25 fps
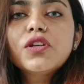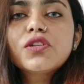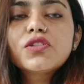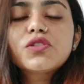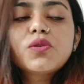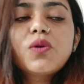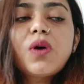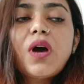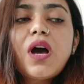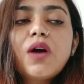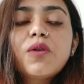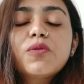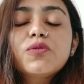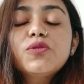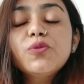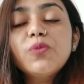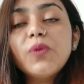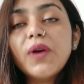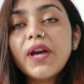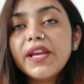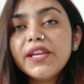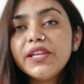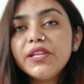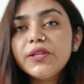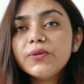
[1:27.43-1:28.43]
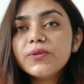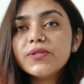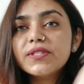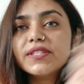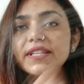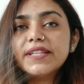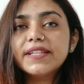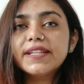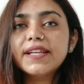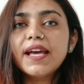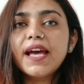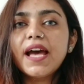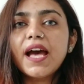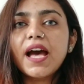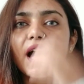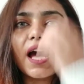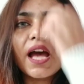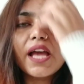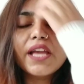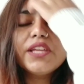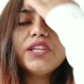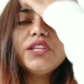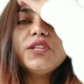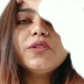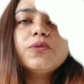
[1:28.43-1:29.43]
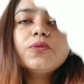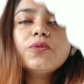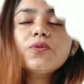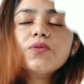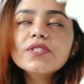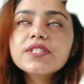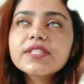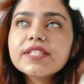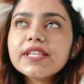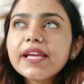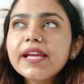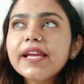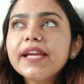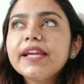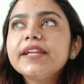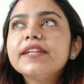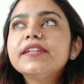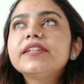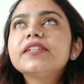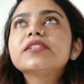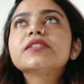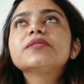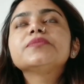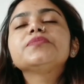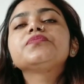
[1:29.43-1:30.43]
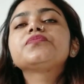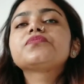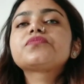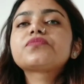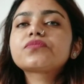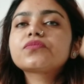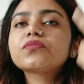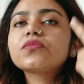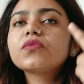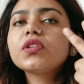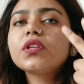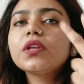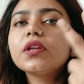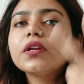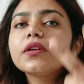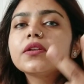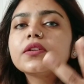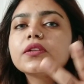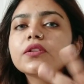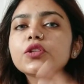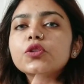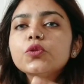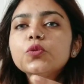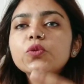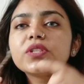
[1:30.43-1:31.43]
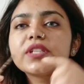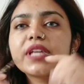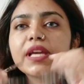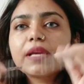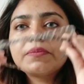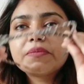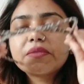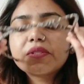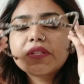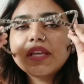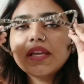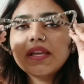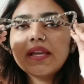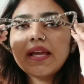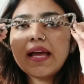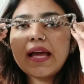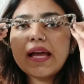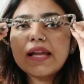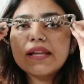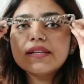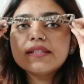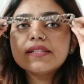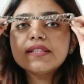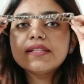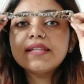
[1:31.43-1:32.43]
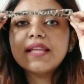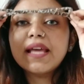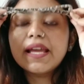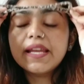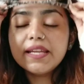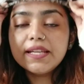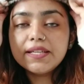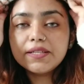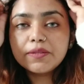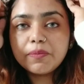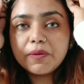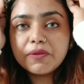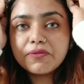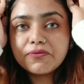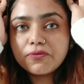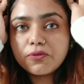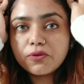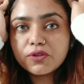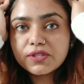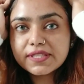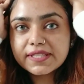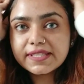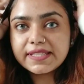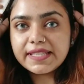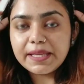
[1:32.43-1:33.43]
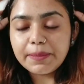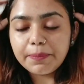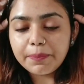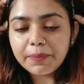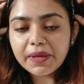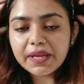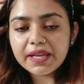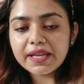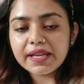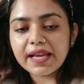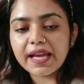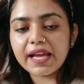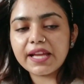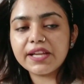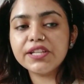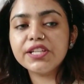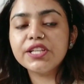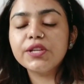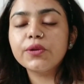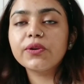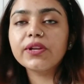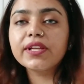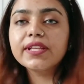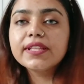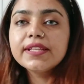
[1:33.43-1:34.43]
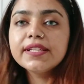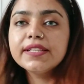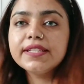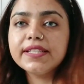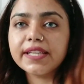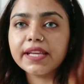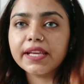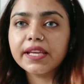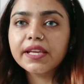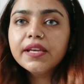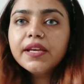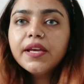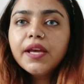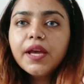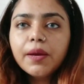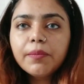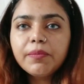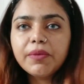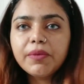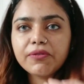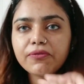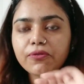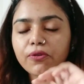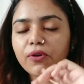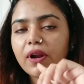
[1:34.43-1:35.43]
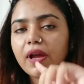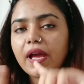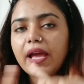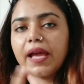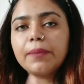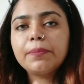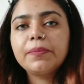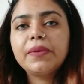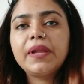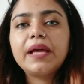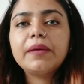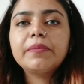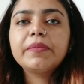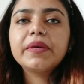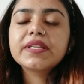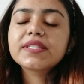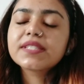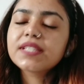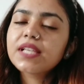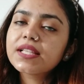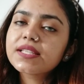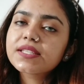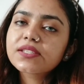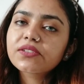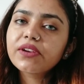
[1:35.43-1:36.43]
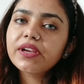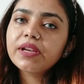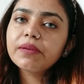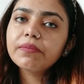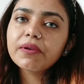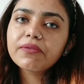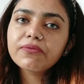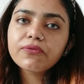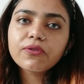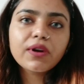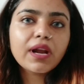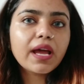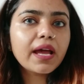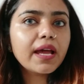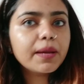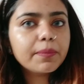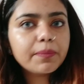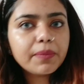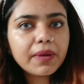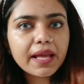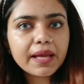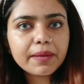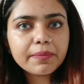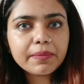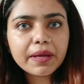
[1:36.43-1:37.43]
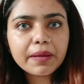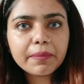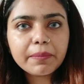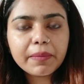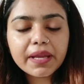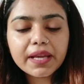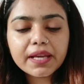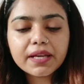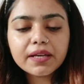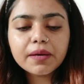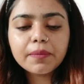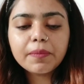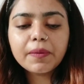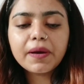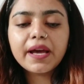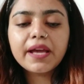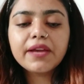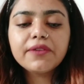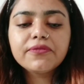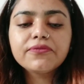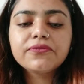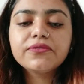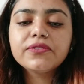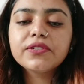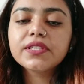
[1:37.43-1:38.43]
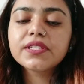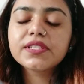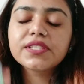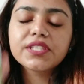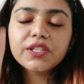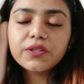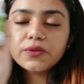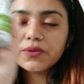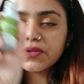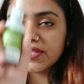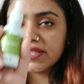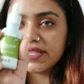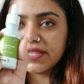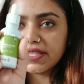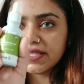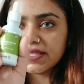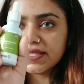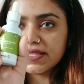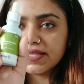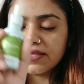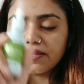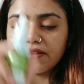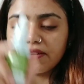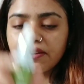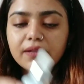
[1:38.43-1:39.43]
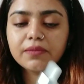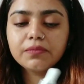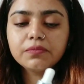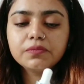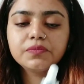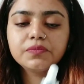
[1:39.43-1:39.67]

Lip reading: So how do I use it? I use it 2 times, at night before sleeping and during the day. Before I apply my sunscreen, before I apply my makeup, I first use this serum.